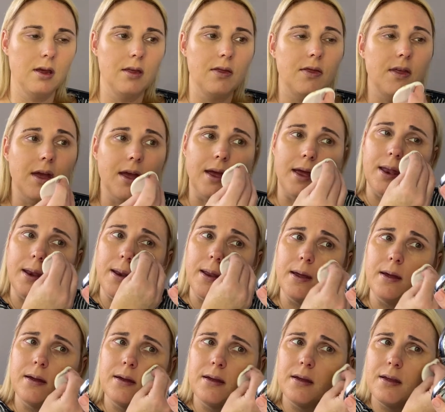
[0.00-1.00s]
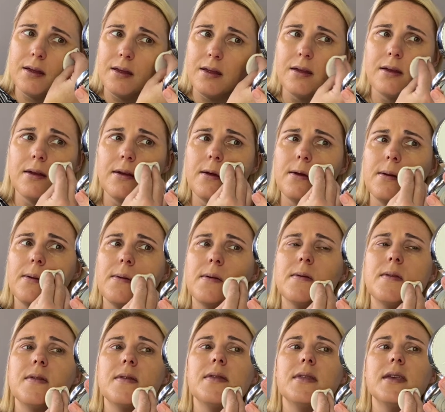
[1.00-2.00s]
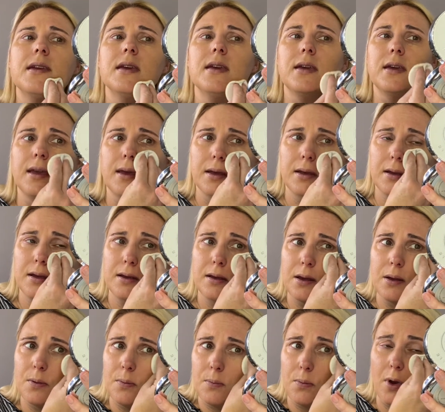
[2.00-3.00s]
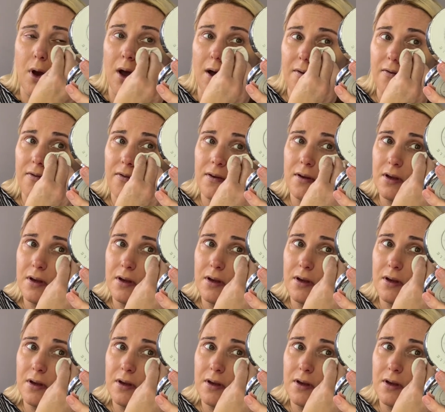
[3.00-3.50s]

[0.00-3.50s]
than the puff.